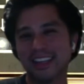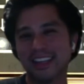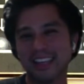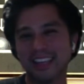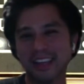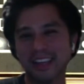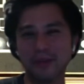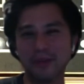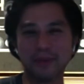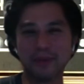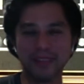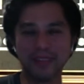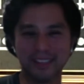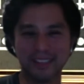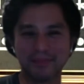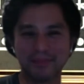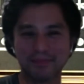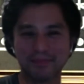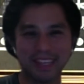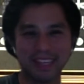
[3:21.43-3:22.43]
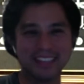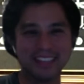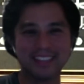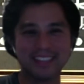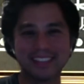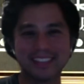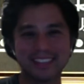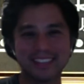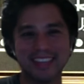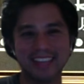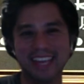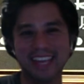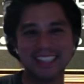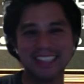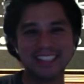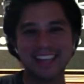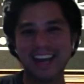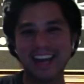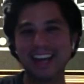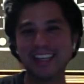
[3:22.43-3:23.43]
you know, but it's it's
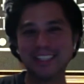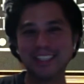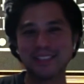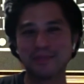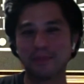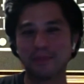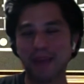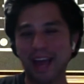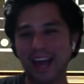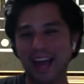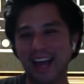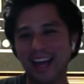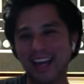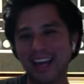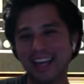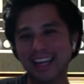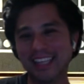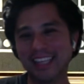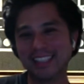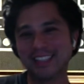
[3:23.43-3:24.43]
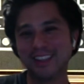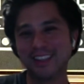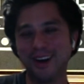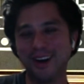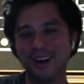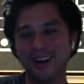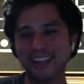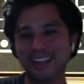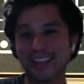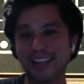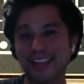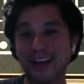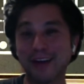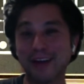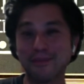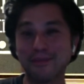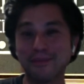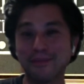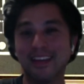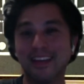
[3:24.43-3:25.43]
not as bad as long as
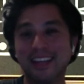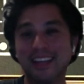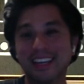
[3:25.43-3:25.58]
I'm